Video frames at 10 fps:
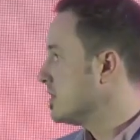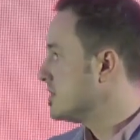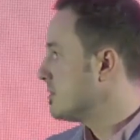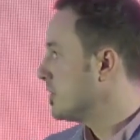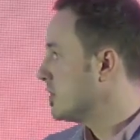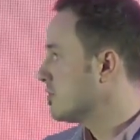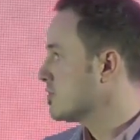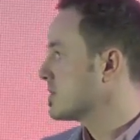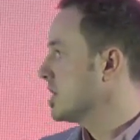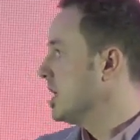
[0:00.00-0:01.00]

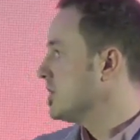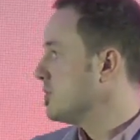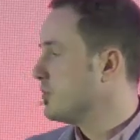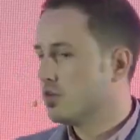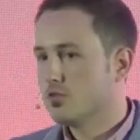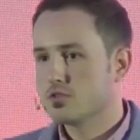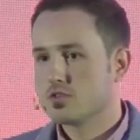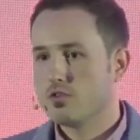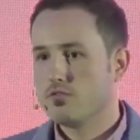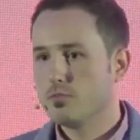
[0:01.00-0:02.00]
CPUs, GPUs,
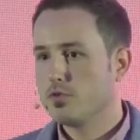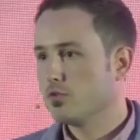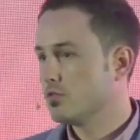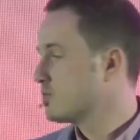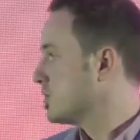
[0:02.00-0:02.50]
VPUs,